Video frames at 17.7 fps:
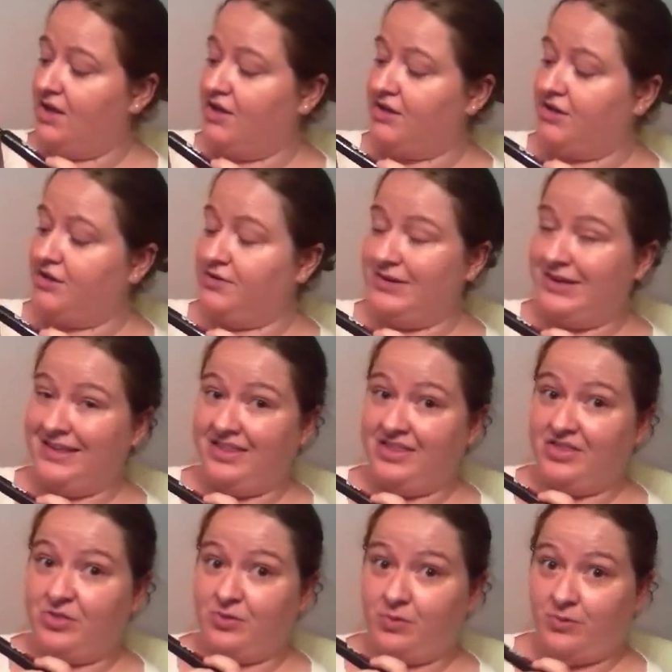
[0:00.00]
you
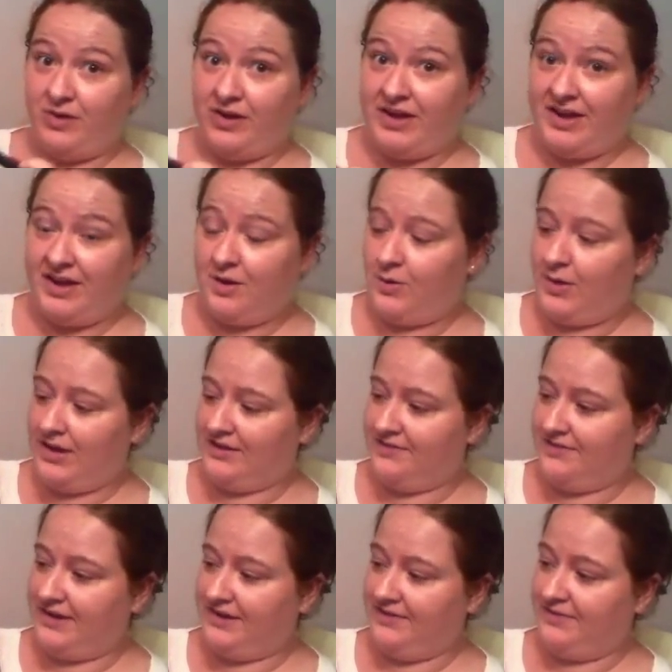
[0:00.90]
need 3
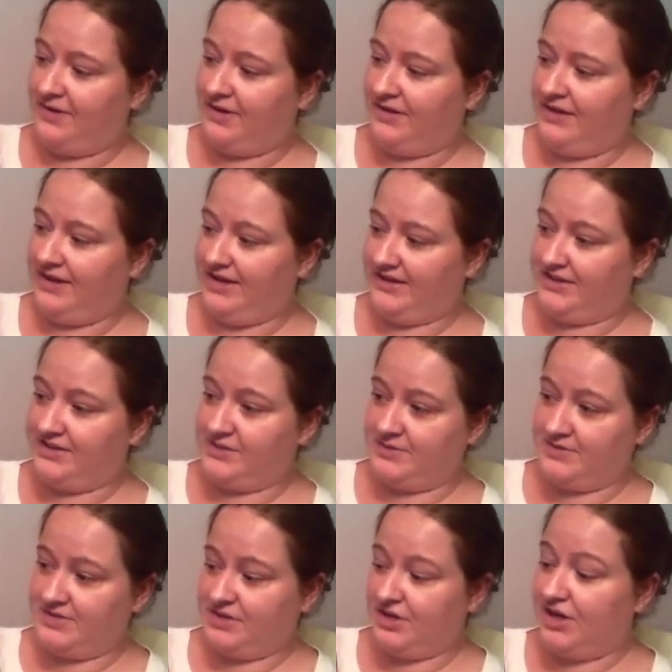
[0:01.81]
qualified front lines,
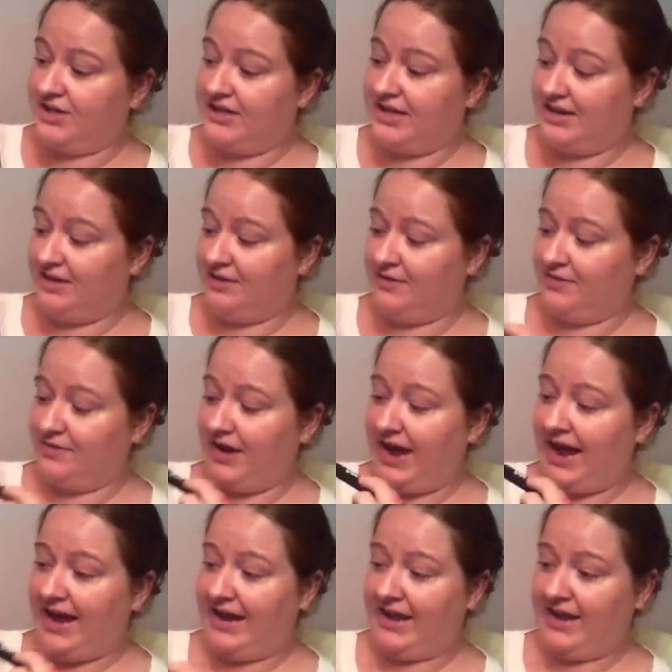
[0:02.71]
so it's good that you're
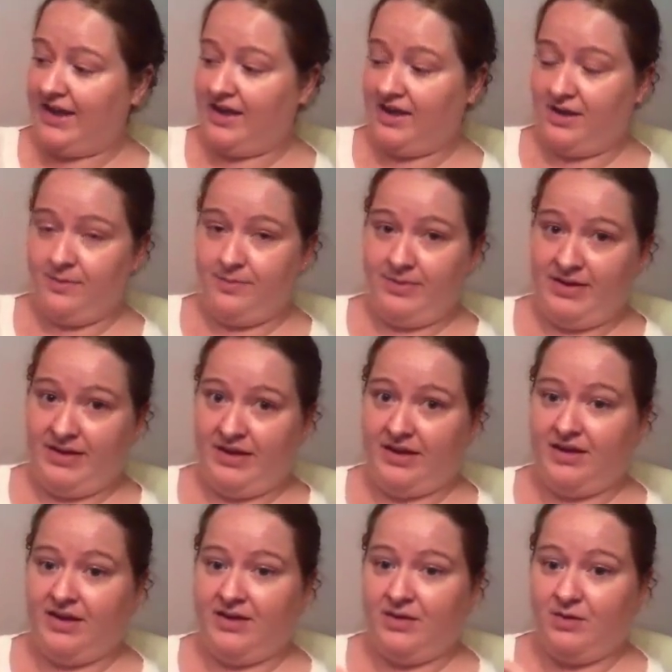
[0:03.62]
adding a
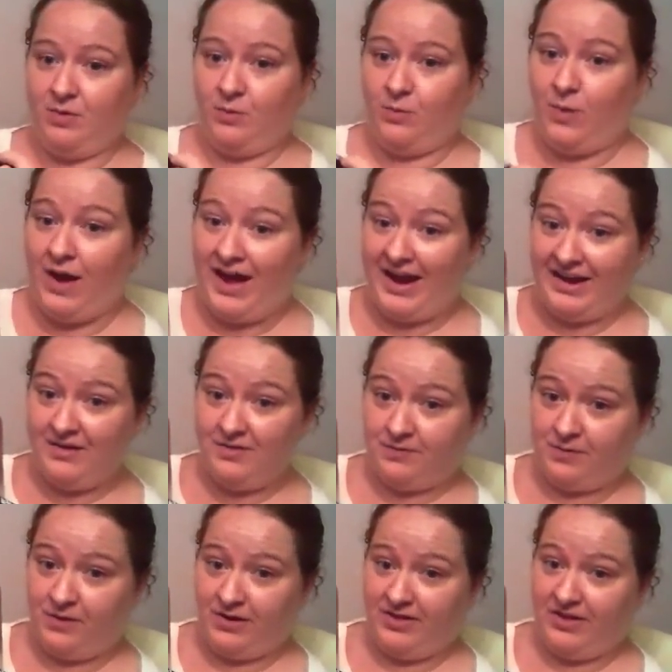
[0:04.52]
big wide
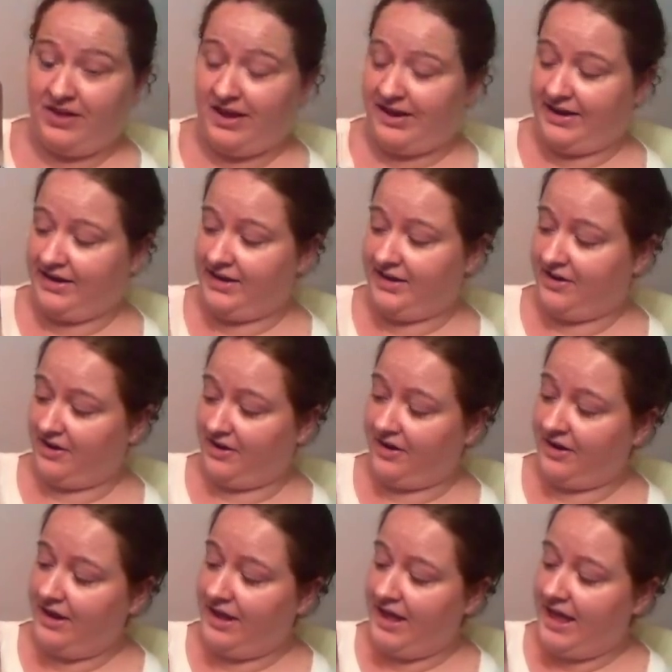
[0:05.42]
front line
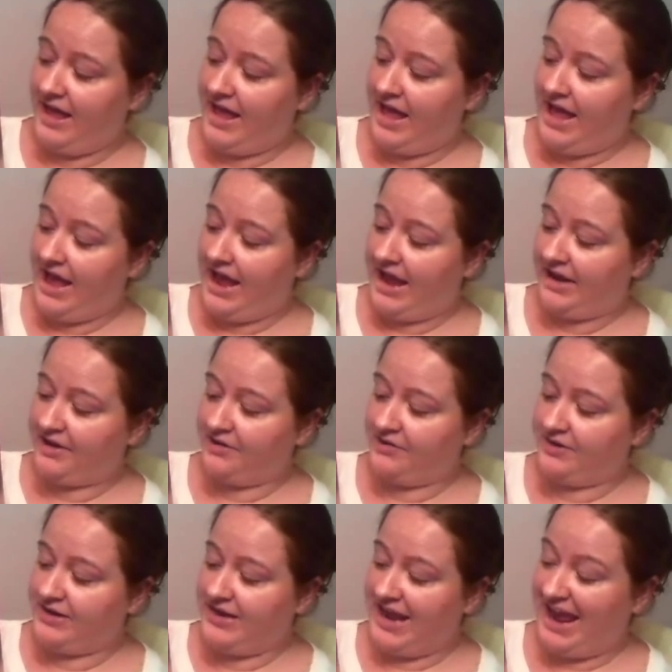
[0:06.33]
here, and you
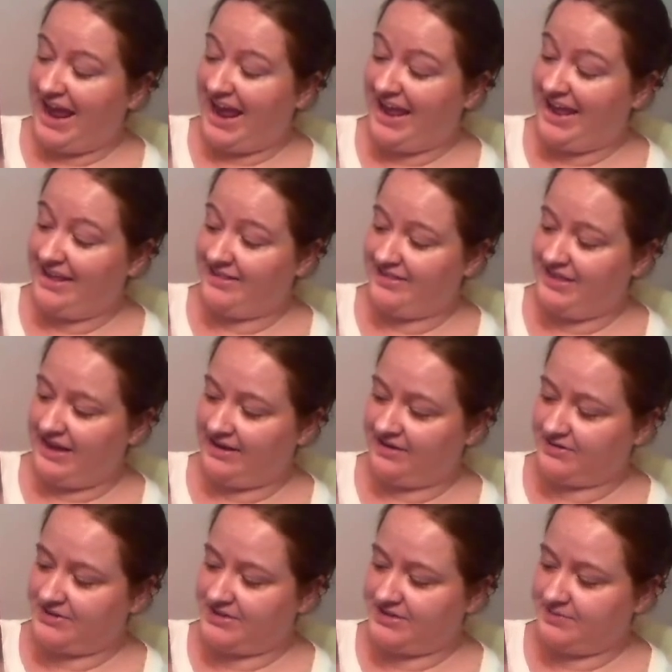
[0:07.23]
need
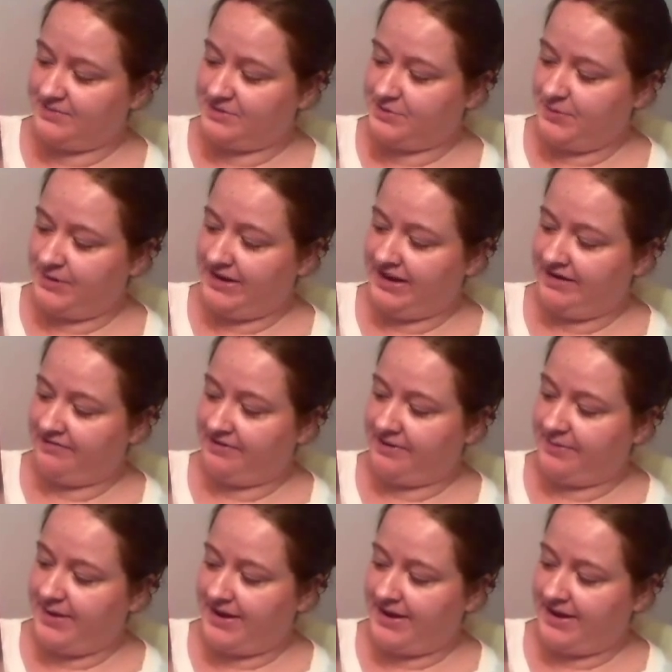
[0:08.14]
8,000 between
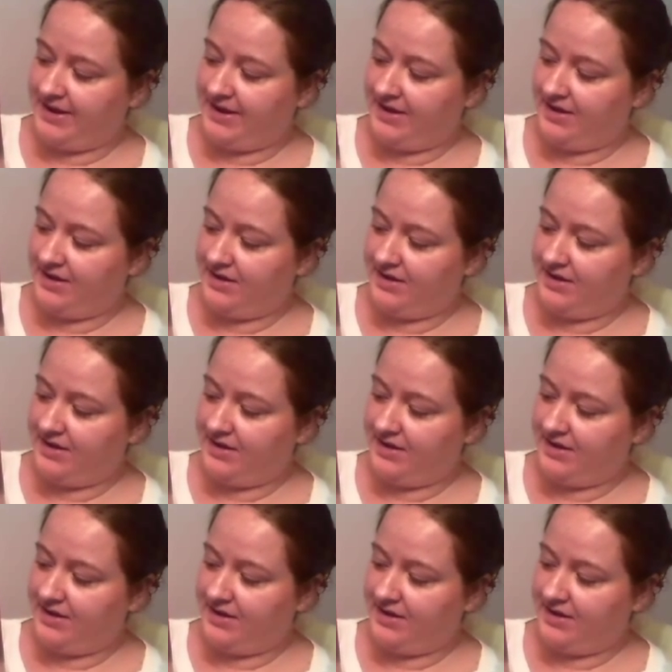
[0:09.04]
everybody.